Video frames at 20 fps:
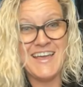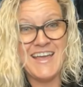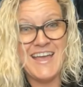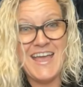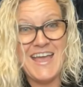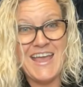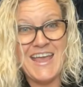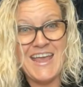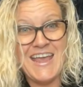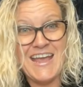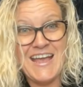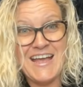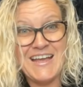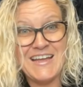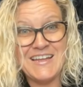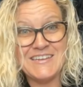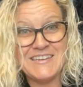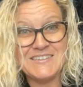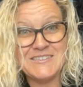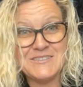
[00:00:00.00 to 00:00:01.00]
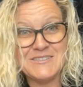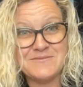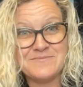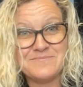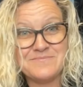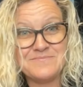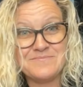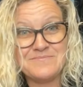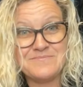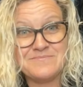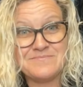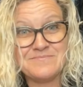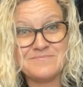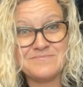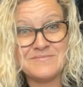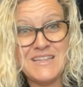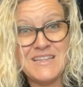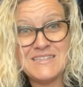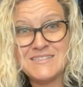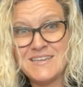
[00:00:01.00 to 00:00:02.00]
And
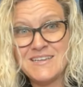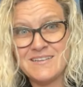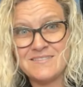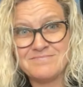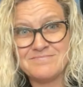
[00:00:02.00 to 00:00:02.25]
that's it.